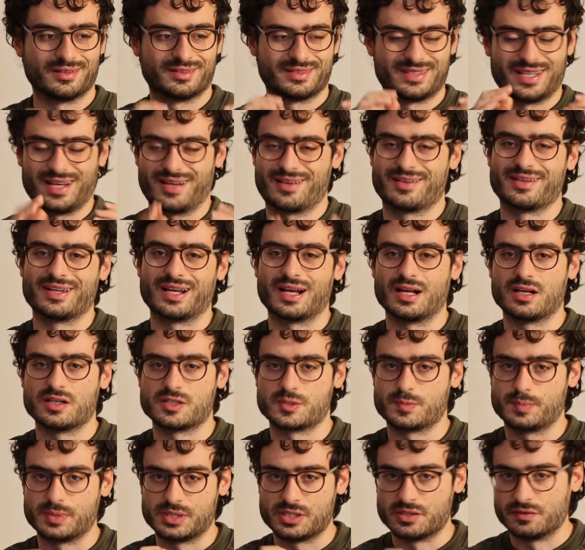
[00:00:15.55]
technical
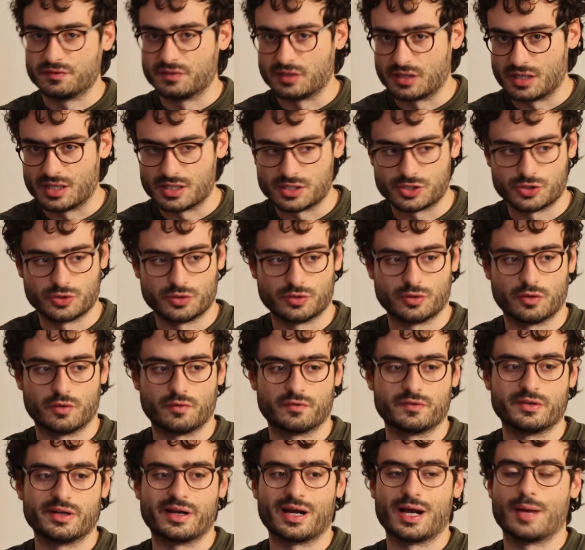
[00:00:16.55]
specification
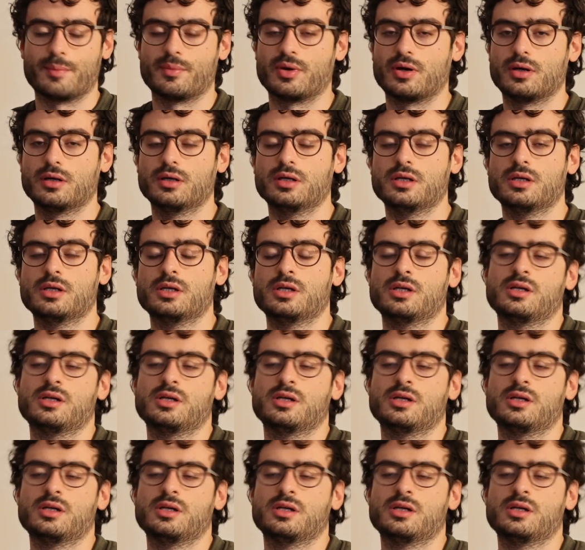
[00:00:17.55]
of the camera.